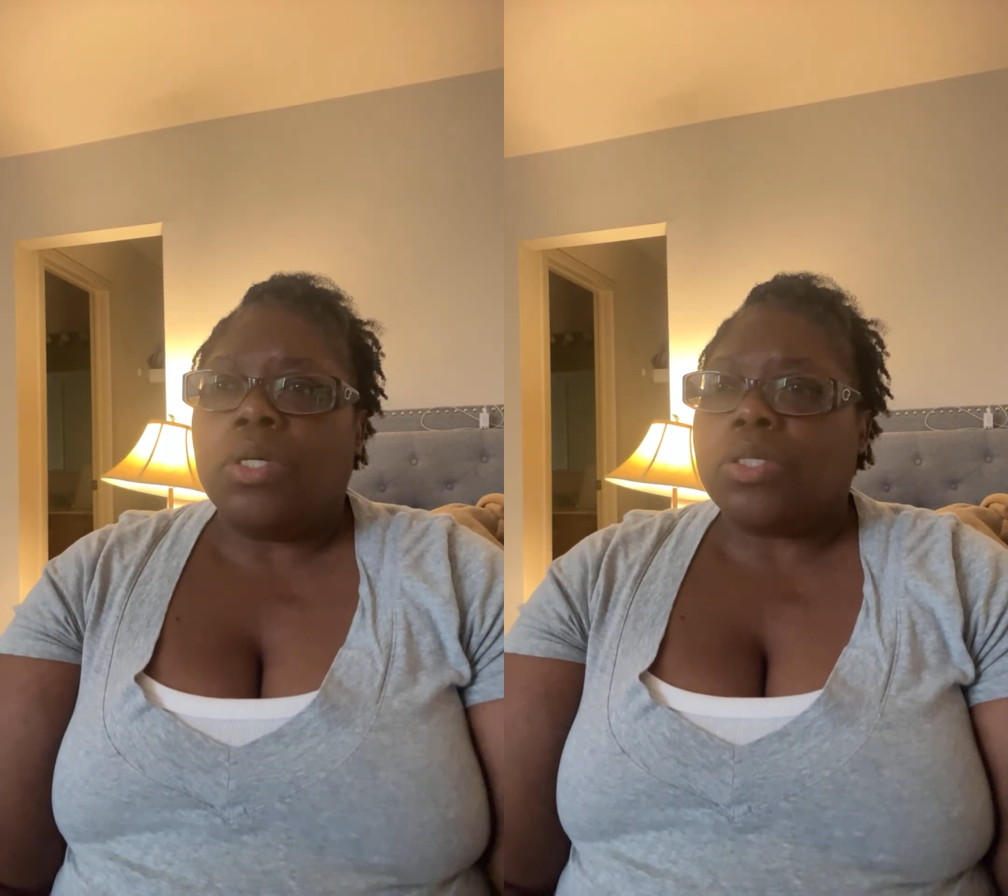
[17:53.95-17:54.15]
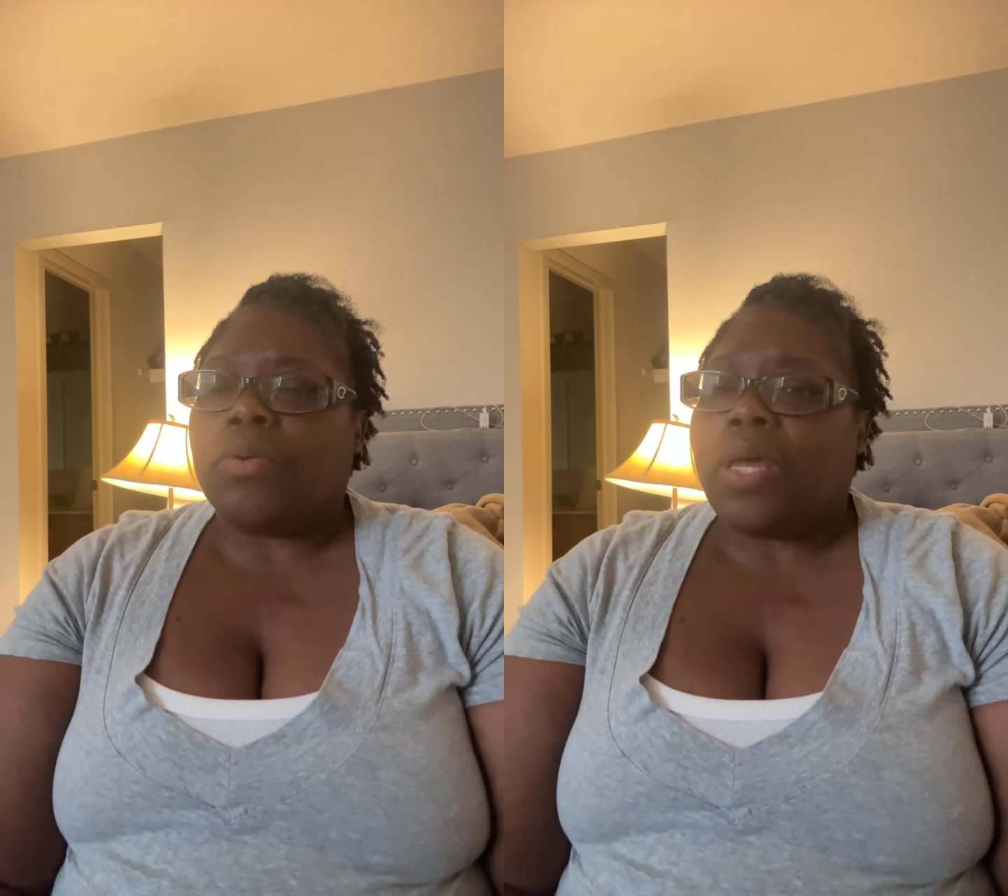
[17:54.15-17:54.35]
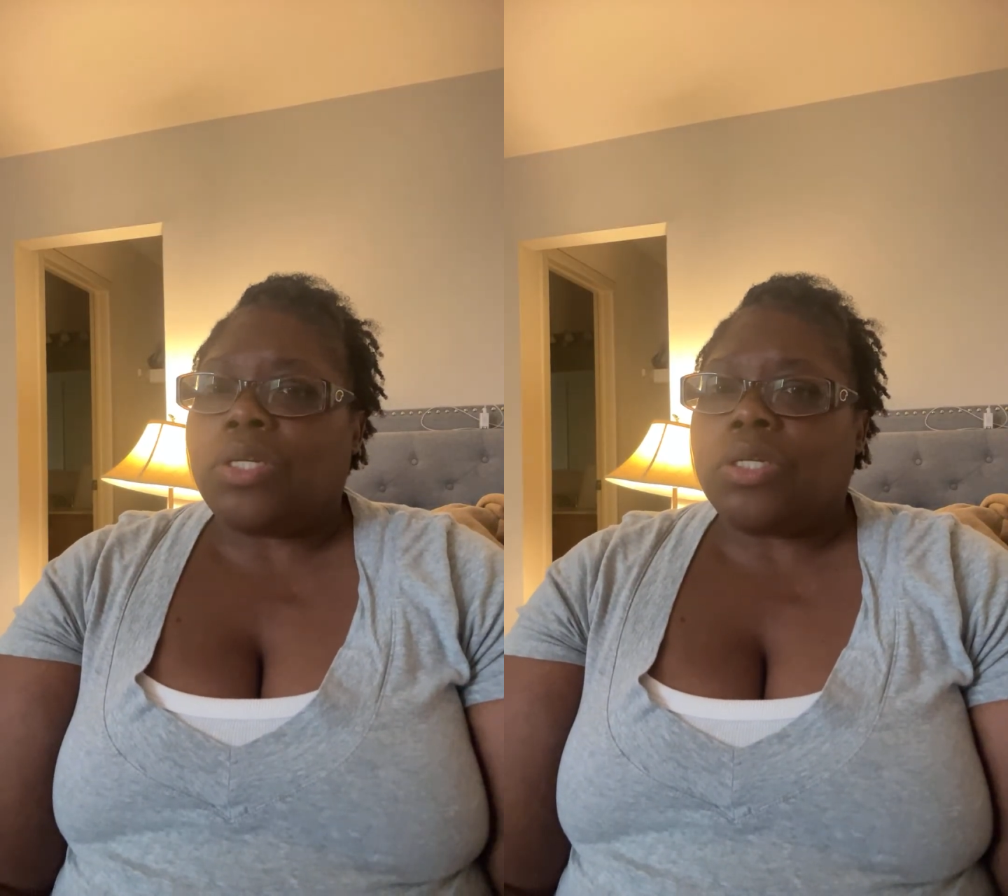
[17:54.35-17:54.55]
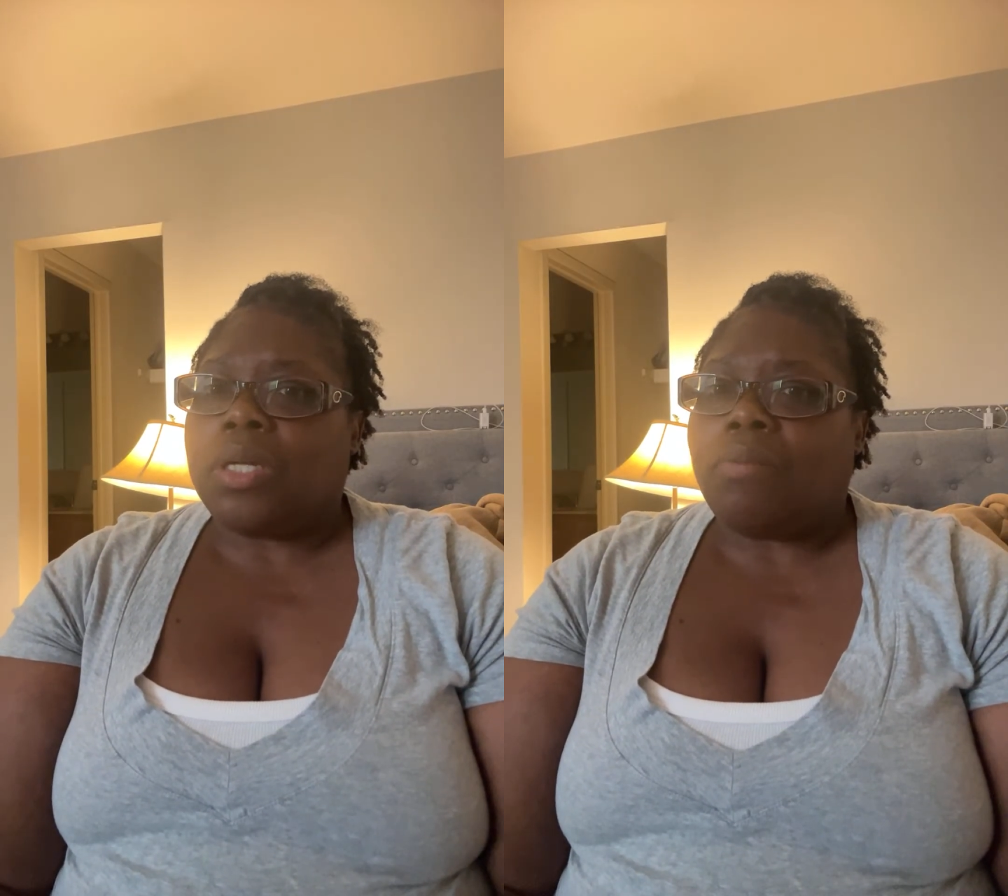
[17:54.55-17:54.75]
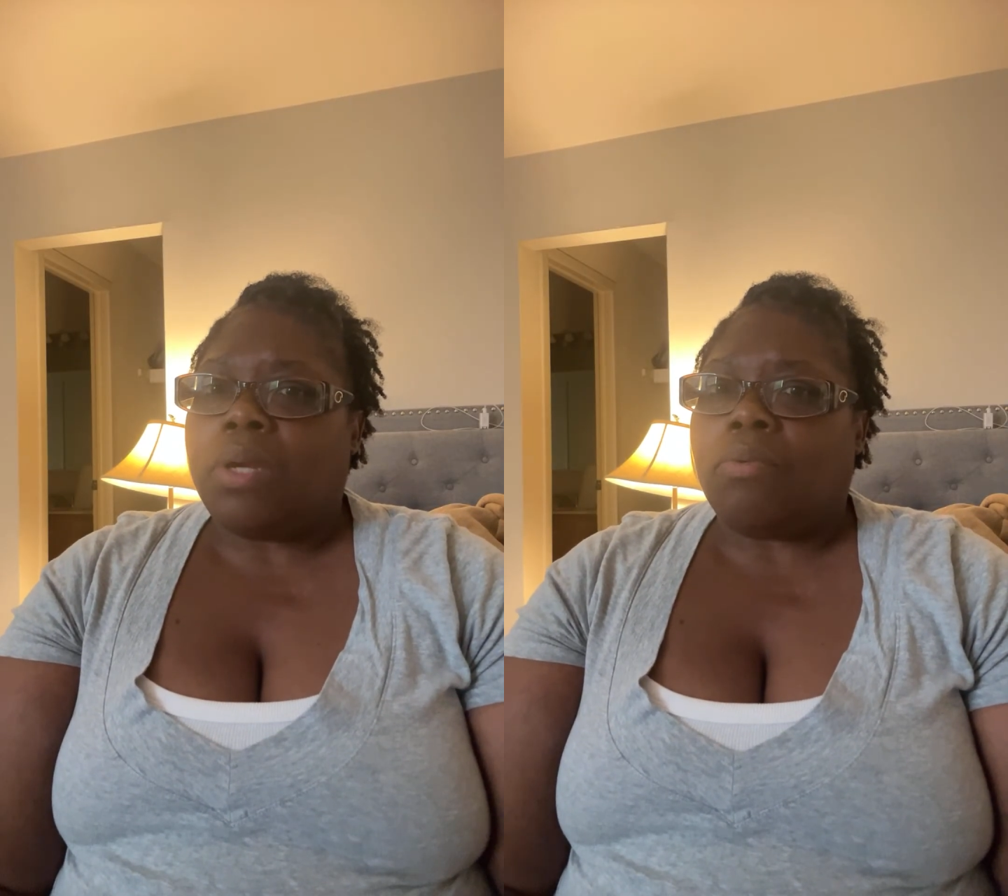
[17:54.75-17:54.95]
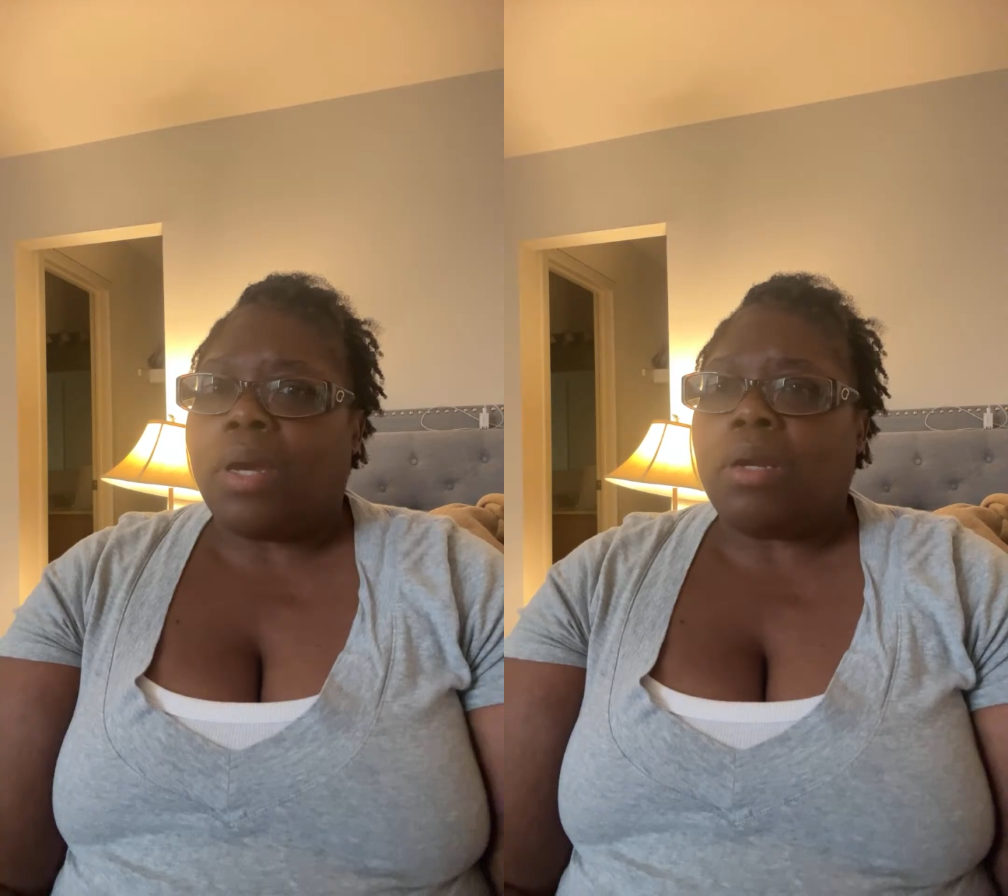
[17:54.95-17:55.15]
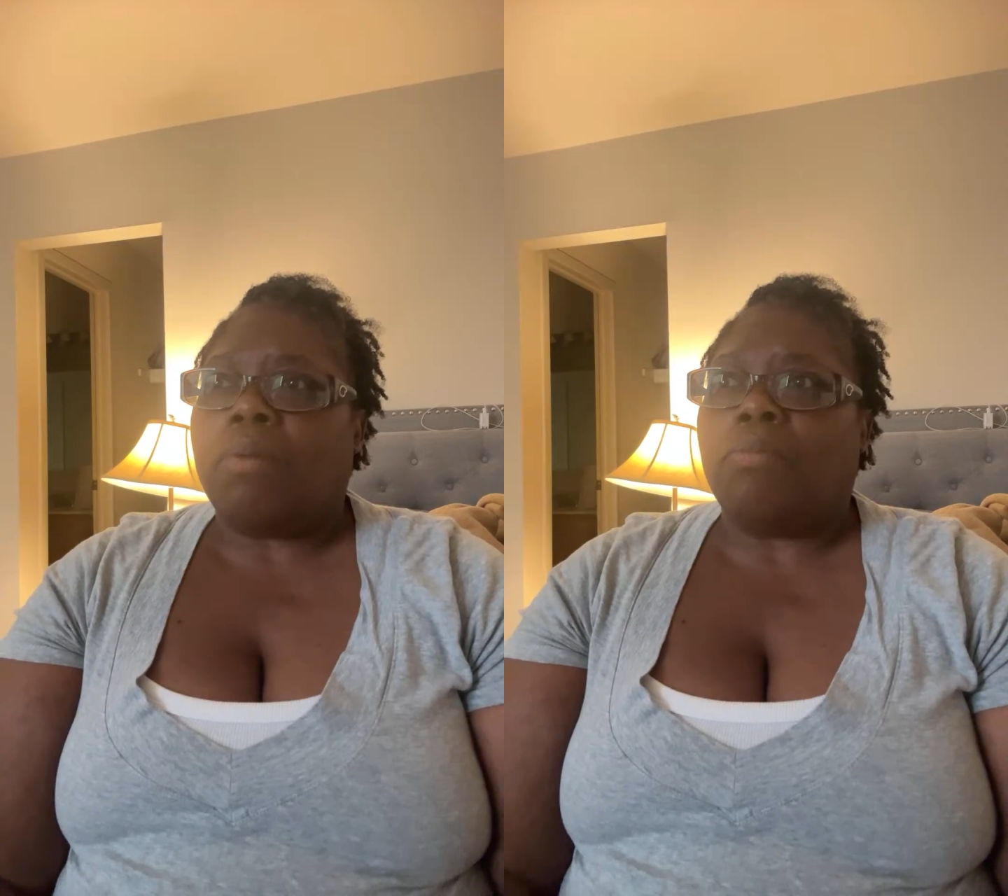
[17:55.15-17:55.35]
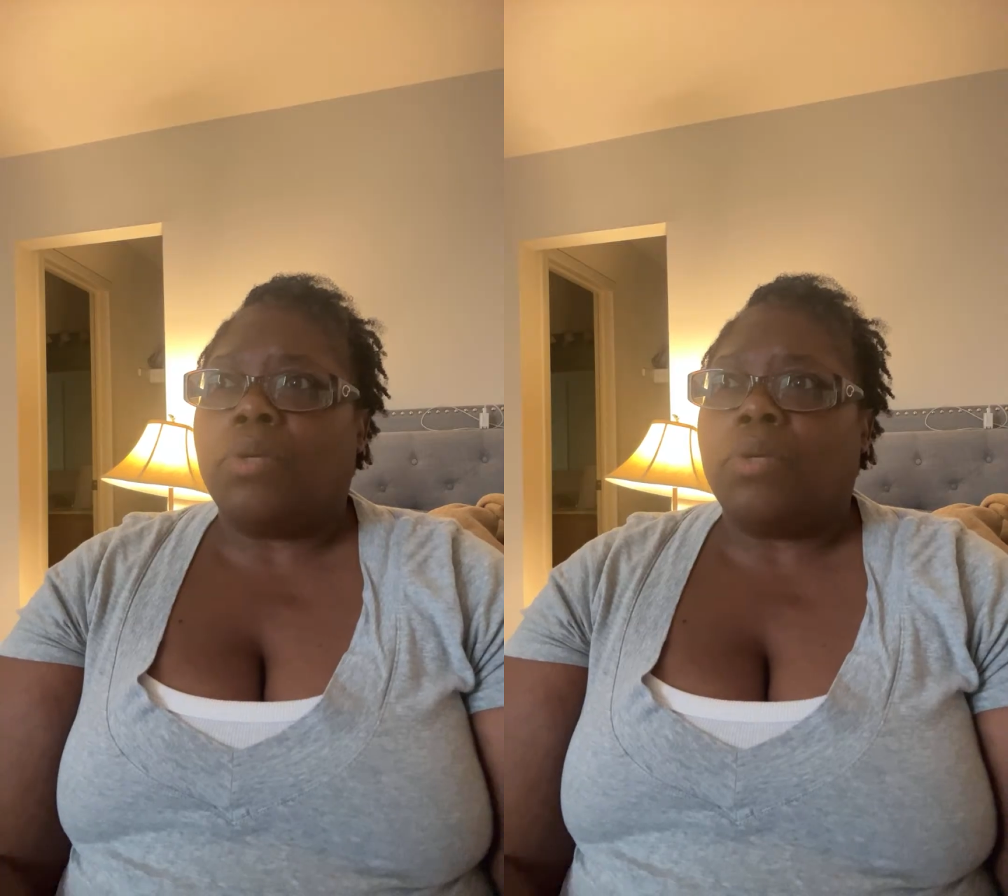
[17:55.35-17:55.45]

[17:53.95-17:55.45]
So that should not be a write up,